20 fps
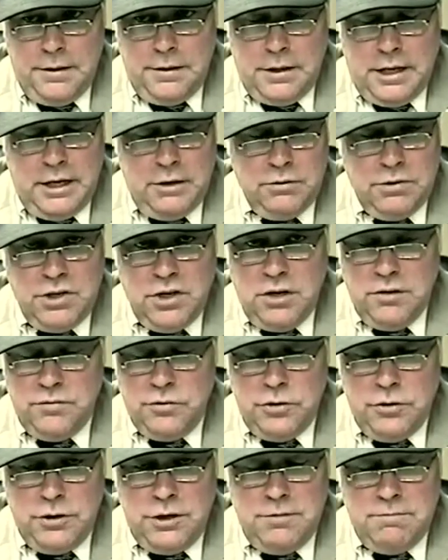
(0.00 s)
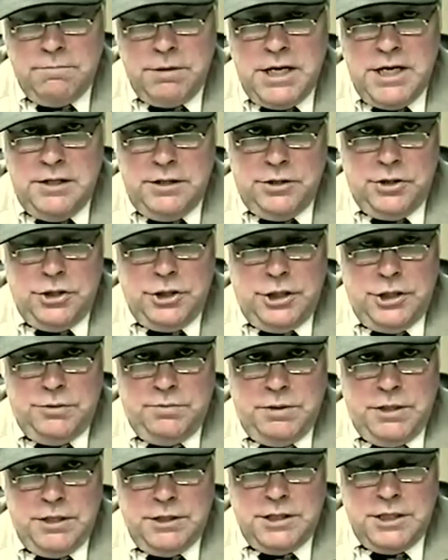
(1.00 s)
I don't care if you don't even pay this
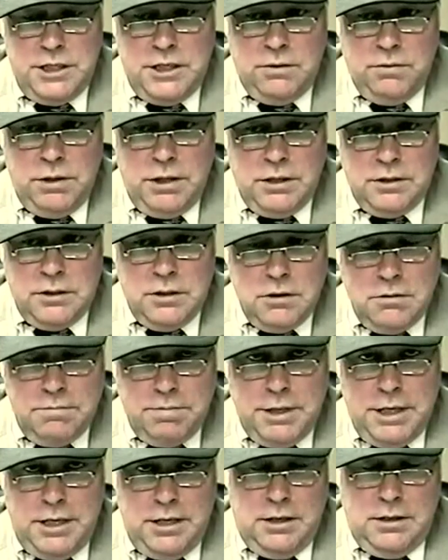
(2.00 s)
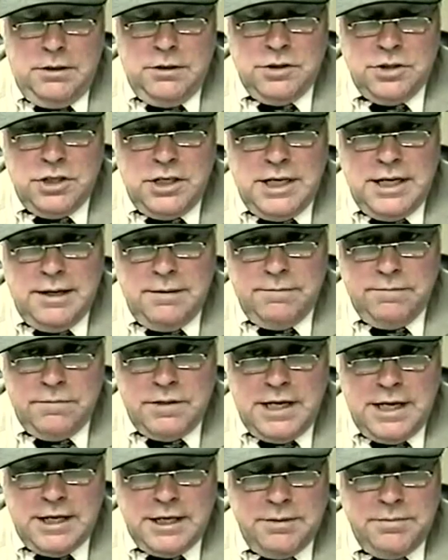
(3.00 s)
judgment. I'll tell you what, don't pay it. There's a lot of
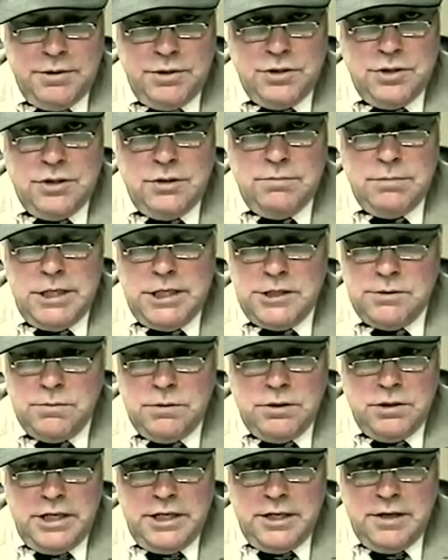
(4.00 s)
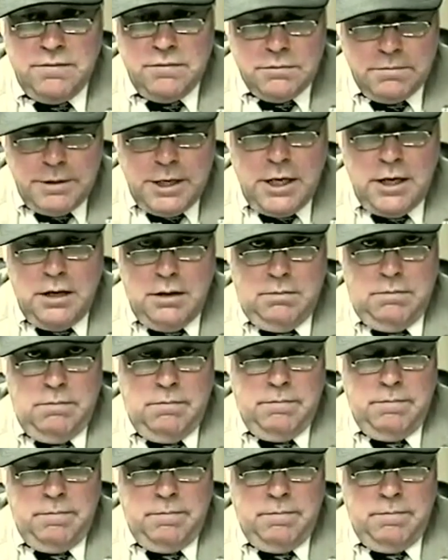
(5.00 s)
documents in the basement, they never pay them.